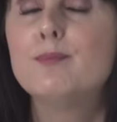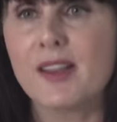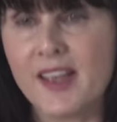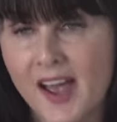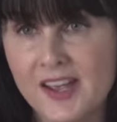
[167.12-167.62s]

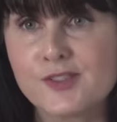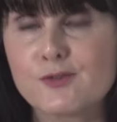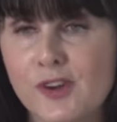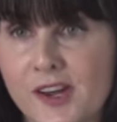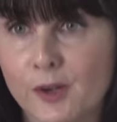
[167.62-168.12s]
by Kaz
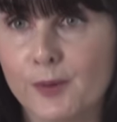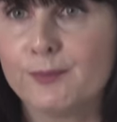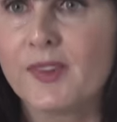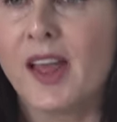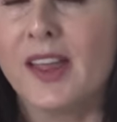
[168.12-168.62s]
Freer,
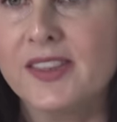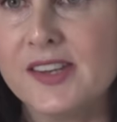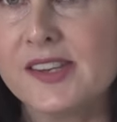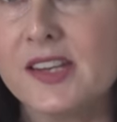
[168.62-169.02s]
and this